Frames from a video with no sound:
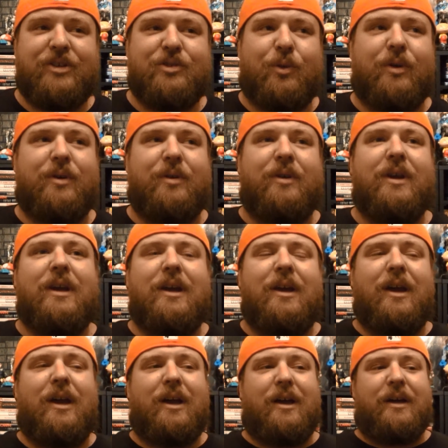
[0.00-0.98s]
Jordan
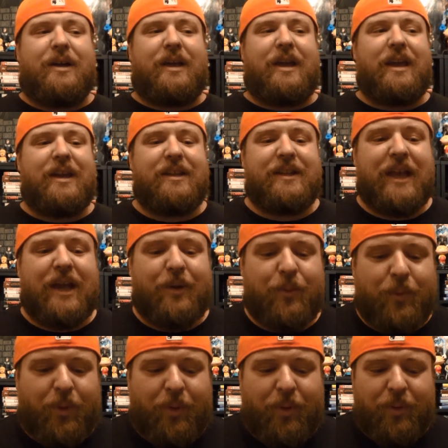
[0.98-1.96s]
uh, getting that
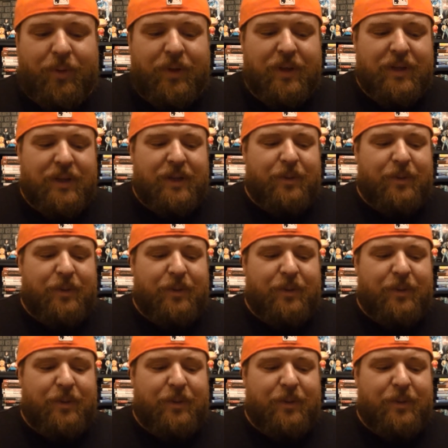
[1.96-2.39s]
role